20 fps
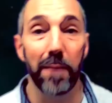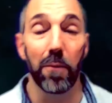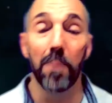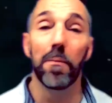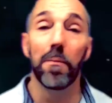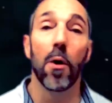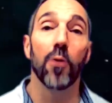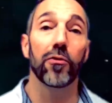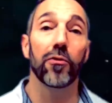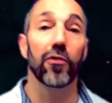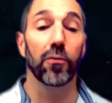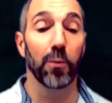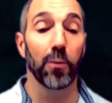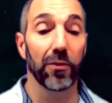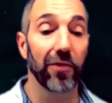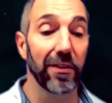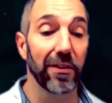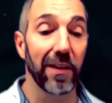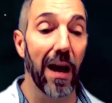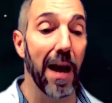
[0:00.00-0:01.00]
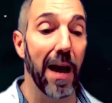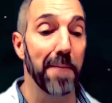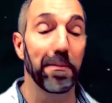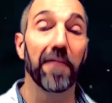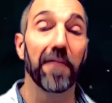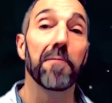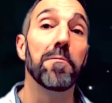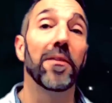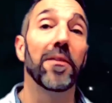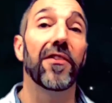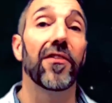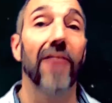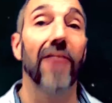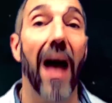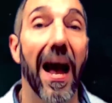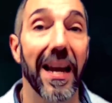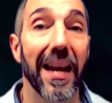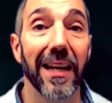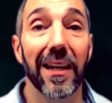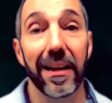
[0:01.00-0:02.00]
Well, Moses was a type of
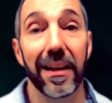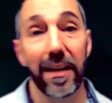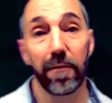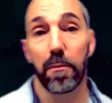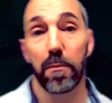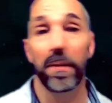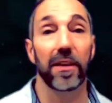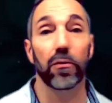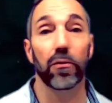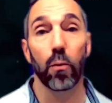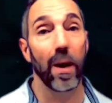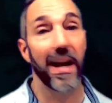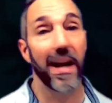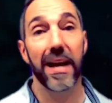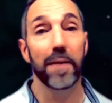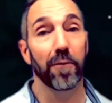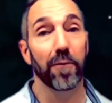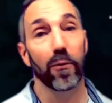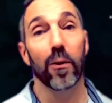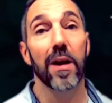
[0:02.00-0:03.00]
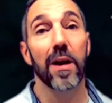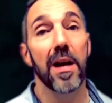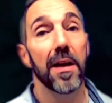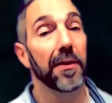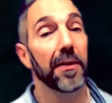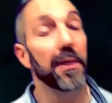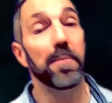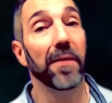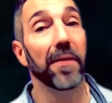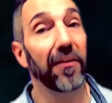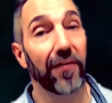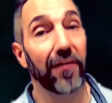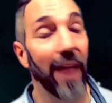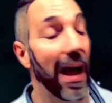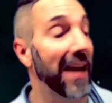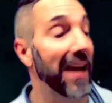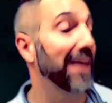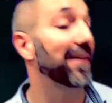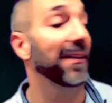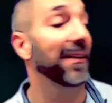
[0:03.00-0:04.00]
Messiah, and everybody's waiting for the
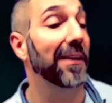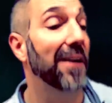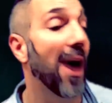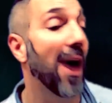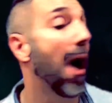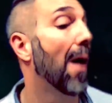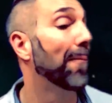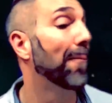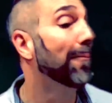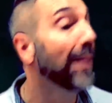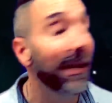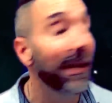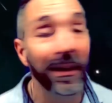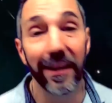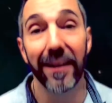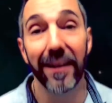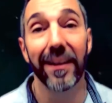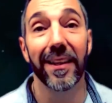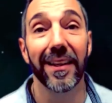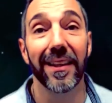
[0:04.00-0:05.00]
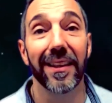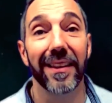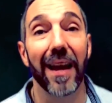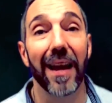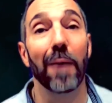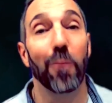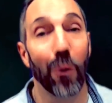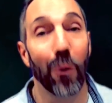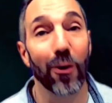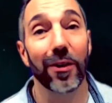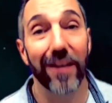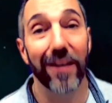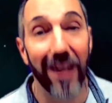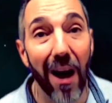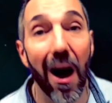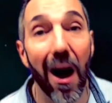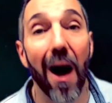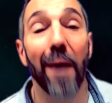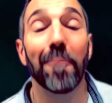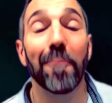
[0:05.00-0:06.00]
Messiah to come. That word
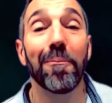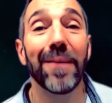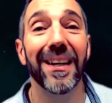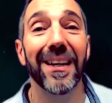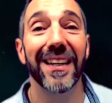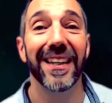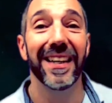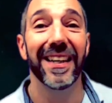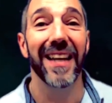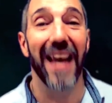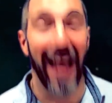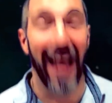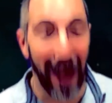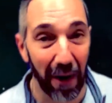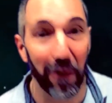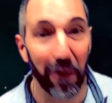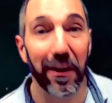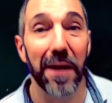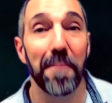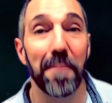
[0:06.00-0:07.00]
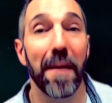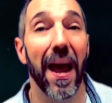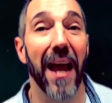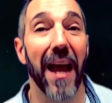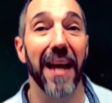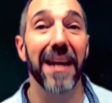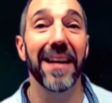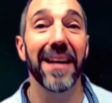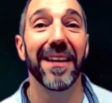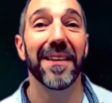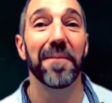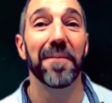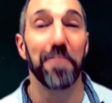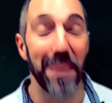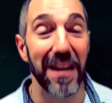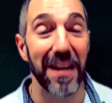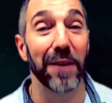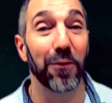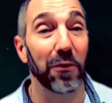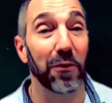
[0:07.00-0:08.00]
come, erchomai,
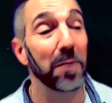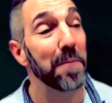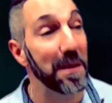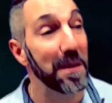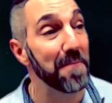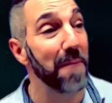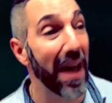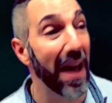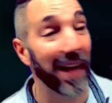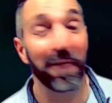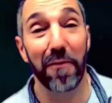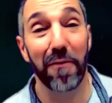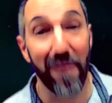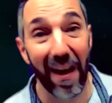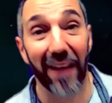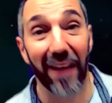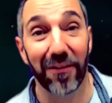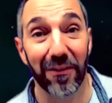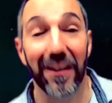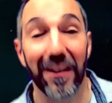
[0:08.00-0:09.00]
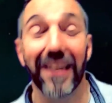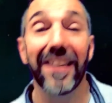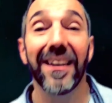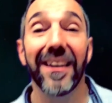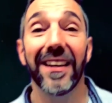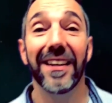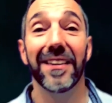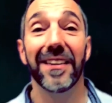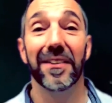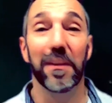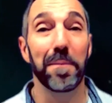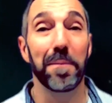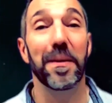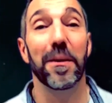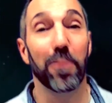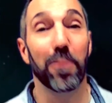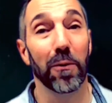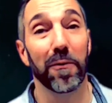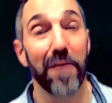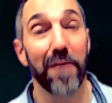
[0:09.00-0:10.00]
means to be manifested, to be
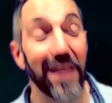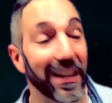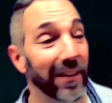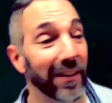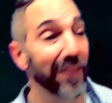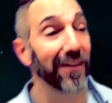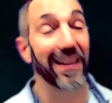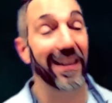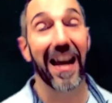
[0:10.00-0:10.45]
revealed.